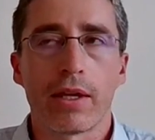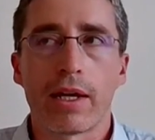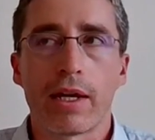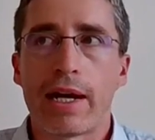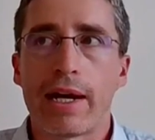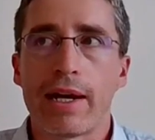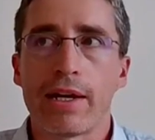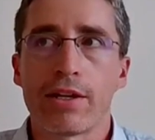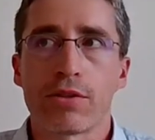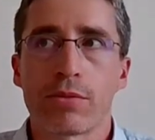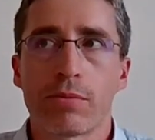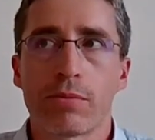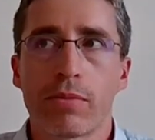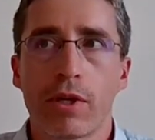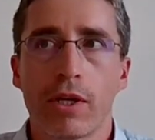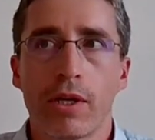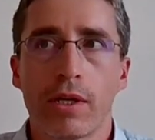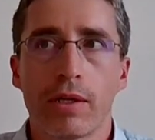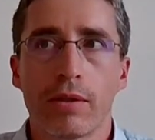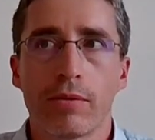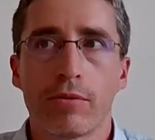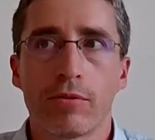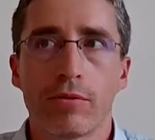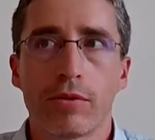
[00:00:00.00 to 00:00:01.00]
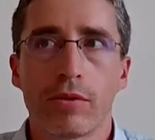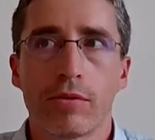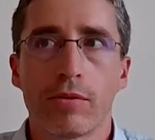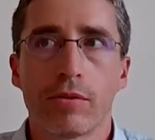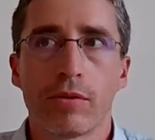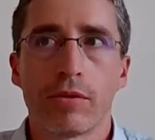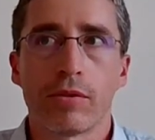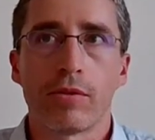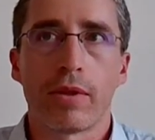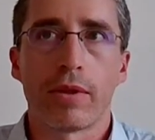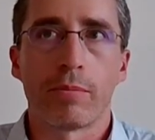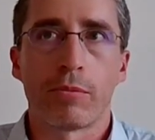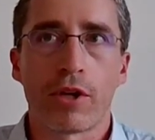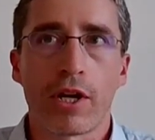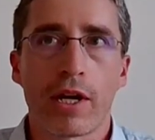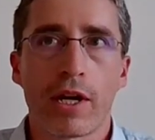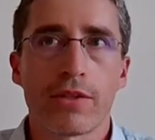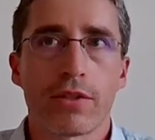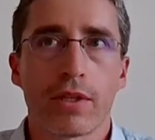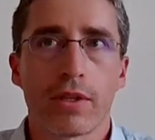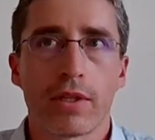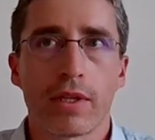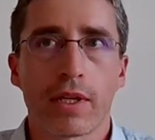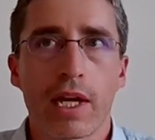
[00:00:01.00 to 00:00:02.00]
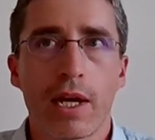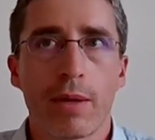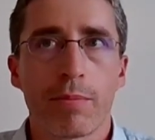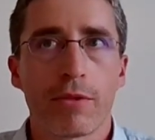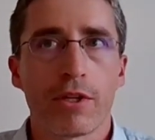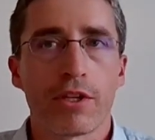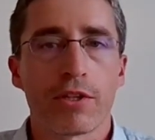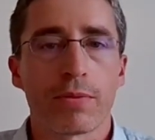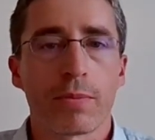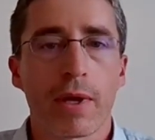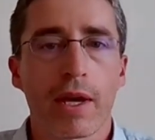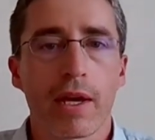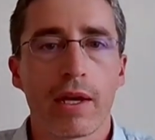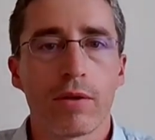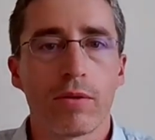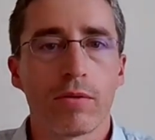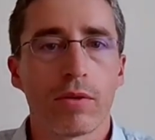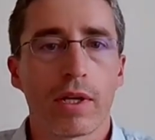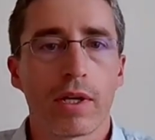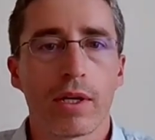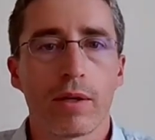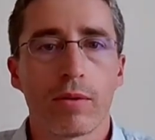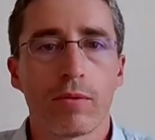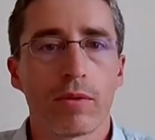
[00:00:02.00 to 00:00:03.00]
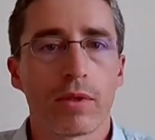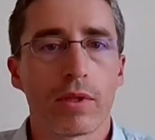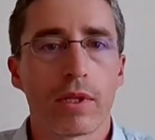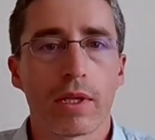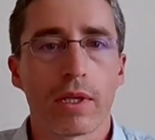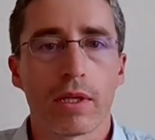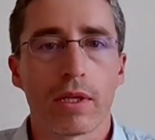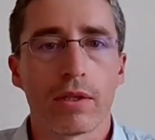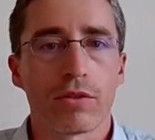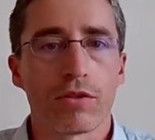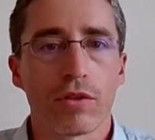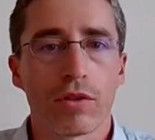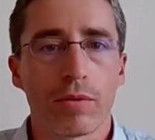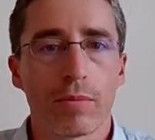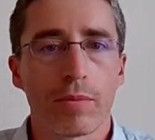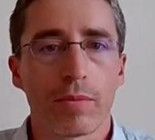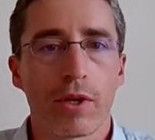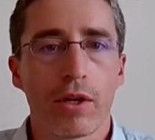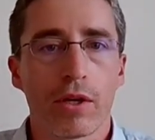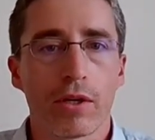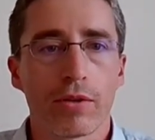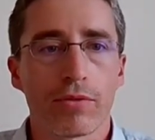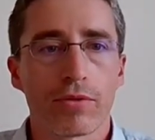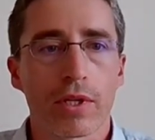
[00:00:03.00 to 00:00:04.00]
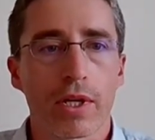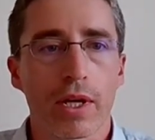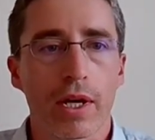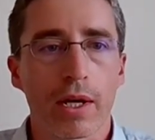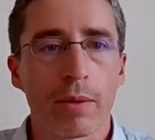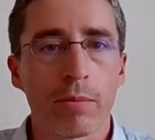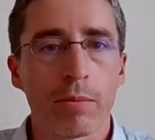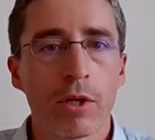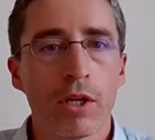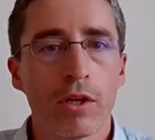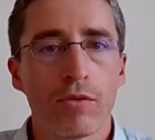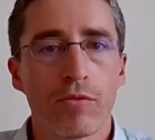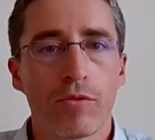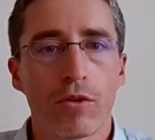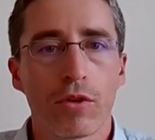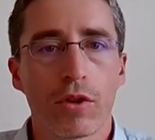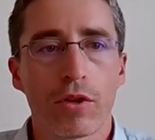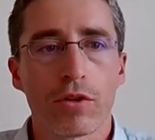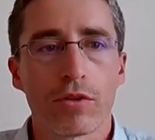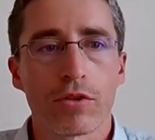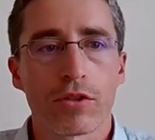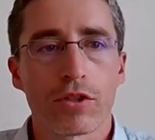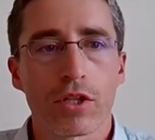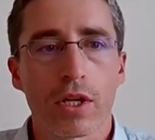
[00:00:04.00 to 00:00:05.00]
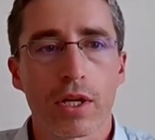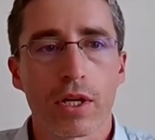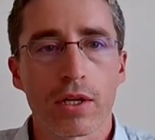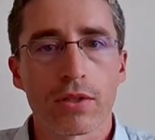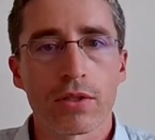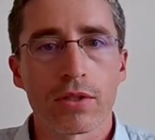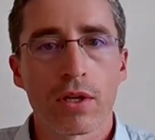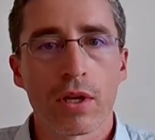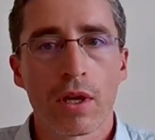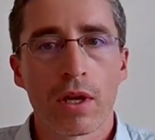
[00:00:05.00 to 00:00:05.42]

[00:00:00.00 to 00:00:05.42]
highest price that the company's paid within a certain period of time for those shares.